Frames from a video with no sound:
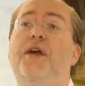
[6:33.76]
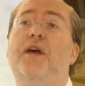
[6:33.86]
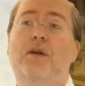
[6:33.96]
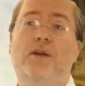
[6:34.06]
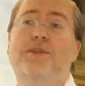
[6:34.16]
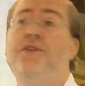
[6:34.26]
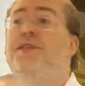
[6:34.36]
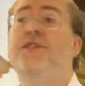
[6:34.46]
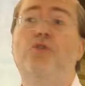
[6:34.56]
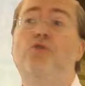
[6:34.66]
then
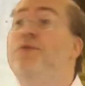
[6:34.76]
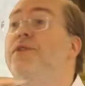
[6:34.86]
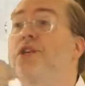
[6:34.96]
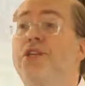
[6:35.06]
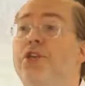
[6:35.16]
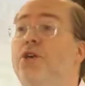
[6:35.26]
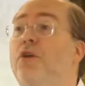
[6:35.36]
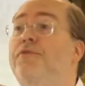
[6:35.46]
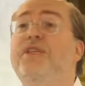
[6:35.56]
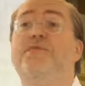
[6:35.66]
this is the
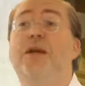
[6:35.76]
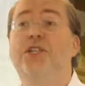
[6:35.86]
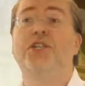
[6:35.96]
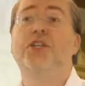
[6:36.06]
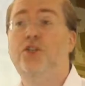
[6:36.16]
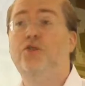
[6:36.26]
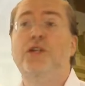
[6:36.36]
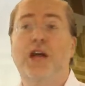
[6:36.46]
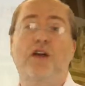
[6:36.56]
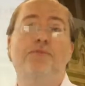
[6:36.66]
combination of dispatching
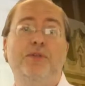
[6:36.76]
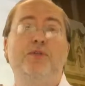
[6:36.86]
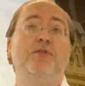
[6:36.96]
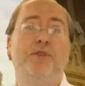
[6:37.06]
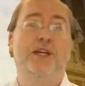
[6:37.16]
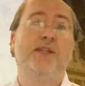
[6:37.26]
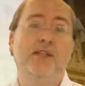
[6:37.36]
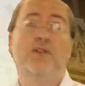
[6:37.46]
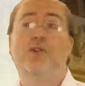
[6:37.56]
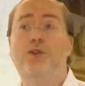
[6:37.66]
you will have between the
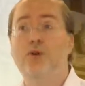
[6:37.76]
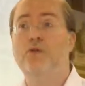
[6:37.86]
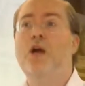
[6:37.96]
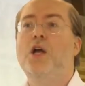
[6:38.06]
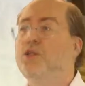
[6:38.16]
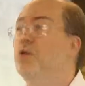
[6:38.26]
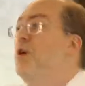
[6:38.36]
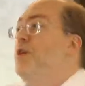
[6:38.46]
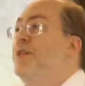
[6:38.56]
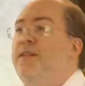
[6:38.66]
yes and the no.
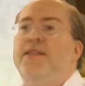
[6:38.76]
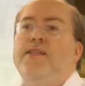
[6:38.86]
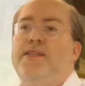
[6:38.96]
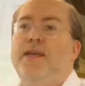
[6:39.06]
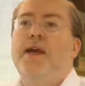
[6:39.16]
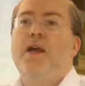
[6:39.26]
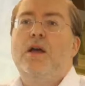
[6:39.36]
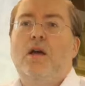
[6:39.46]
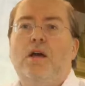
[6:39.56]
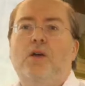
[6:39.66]
So this is
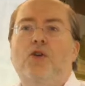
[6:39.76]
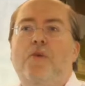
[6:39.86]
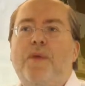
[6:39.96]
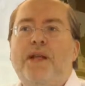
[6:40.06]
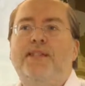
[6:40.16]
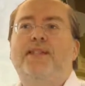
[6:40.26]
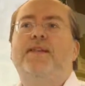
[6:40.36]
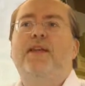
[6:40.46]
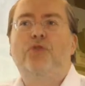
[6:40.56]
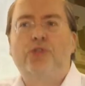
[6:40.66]
the
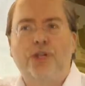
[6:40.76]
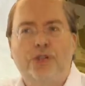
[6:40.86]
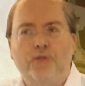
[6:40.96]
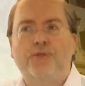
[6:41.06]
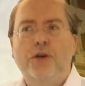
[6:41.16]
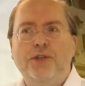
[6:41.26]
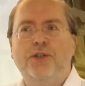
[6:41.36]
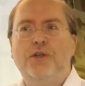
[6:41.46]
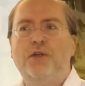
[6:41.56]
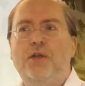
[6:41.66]
complexity that you cannot
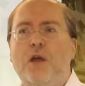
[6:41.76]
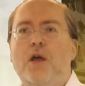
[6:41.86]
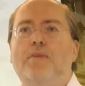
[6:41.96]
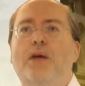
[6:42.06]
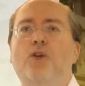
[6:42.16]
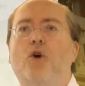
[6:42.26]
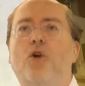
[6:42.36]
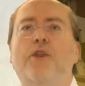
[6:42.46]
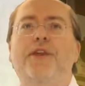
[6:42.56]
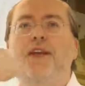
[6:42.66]
avoid,
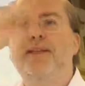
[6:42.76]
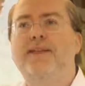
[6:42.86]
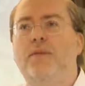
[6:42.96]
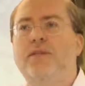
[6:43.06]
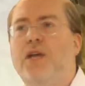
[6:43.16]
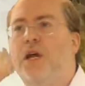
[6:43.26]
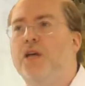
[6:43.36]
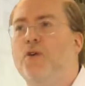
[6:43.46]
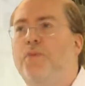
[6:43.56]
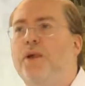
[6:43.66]
but all the
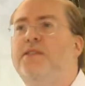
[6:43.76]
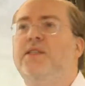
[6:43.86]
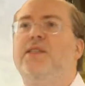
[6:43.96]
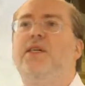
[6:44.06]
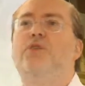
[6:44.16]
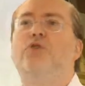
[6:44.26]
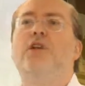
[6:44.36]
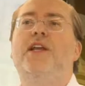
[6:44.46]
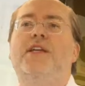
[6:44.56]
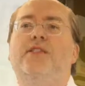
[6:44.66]
intermediary complexity
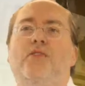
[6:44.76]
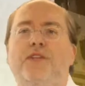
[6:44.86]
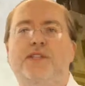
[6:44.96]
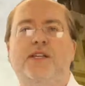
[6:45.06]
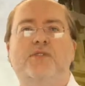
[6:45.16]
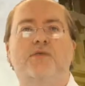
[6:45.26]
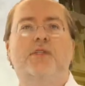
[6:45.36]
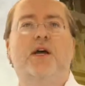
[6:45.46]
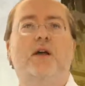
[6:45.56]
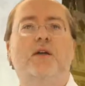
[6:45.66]
to lead to this
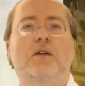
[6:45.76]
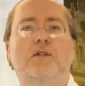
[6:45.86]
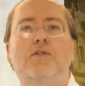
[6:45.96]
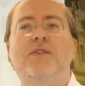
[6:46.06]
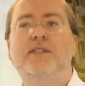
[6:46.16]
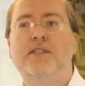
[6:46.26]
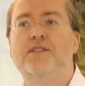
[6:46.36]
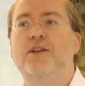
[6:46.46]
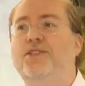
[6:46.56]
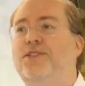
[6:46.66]

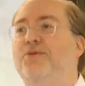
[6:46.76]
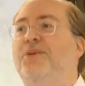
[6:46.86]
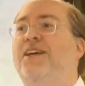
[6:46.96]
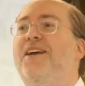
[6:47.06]
result,